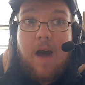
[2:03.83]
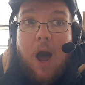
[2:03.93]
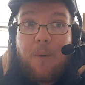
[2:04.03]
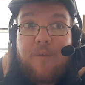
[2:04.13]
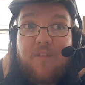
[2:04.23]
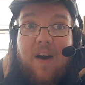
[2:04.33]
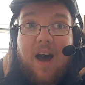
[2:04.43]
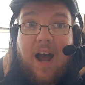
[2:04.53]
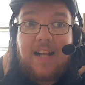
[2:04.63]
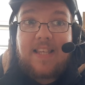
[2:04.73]
However,
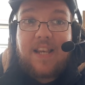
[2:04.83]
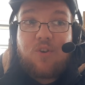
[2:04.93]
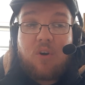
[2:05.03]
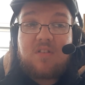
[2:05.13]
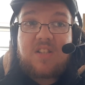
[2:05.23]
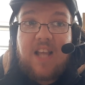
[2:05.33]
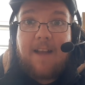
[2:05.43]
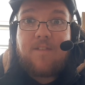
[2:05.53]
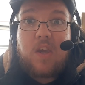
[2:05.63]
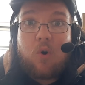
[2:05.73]
I did not
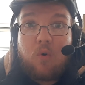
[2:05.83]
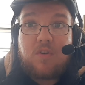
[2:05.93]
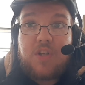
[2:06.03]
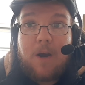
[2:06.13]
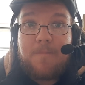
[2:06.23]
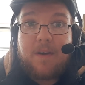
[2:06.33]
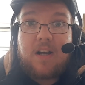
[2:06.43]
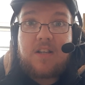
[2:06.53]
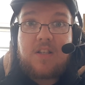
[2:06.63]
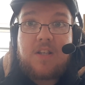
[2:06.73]
save the audio
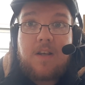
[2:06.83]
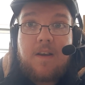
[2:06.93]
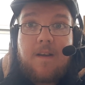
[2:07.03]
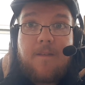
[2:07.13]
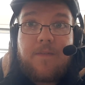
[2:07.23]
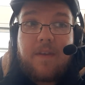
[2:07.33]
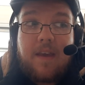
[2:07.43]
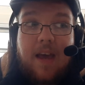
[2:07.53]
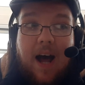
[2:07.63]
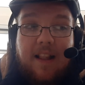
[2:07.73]
because
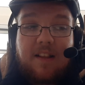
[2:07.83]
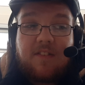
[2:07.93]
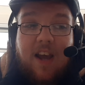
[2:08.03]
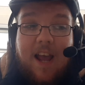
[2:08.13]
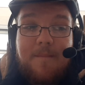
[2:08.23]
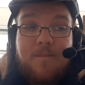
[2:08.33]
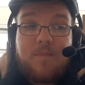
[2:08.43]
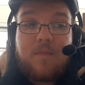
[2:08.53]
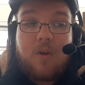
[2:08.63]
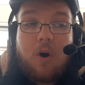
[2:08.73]
at the time
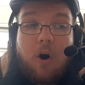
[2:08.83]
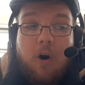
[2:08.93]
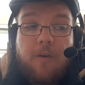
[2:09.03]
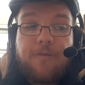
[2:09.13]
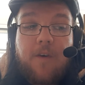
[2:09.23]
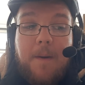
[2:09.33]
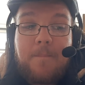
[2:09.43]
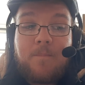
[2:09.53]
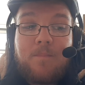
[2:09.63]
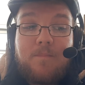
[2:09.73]
of
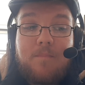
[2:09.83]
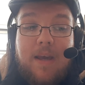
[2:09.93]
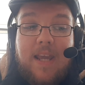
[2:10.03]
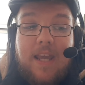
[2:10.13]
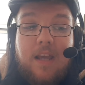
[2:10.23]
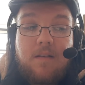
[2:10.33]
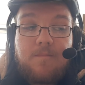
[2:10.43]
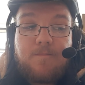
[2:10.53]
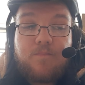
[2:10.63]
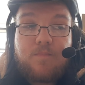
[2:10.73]
me
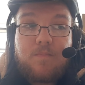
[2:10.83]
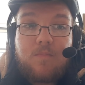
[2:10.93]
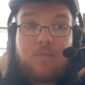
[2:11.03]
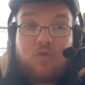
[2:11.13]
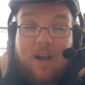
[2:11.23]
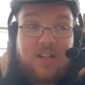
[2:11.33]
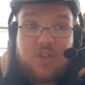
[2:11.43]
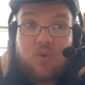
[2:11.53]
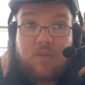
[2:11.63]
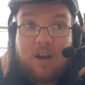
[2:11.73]
trying to
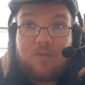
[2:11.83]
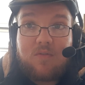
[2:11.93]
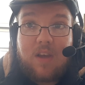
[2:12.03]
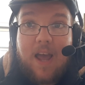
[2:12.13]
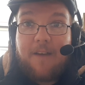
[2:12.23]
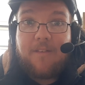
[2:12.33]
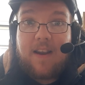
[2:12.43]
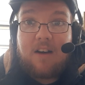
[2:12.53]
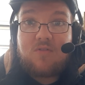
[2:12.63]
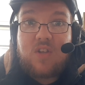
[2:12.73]
sort out
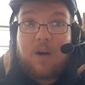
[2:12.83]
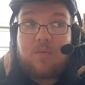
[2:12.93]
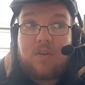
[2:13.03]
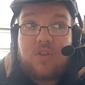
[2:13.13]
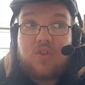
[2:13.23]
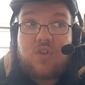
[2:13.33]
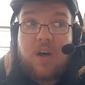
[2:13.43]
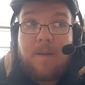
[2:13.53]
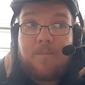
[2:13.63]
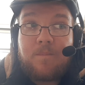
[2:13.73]
everything else, I was
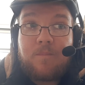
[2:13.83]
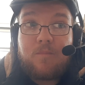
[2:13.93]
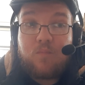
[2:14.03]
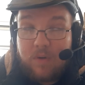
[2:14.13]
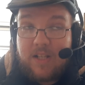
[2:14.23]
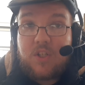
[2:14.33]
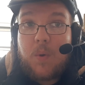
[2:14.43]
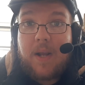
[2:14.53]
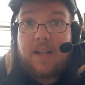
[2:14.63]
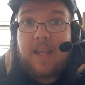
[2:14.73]

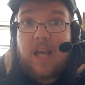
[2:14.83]
redoing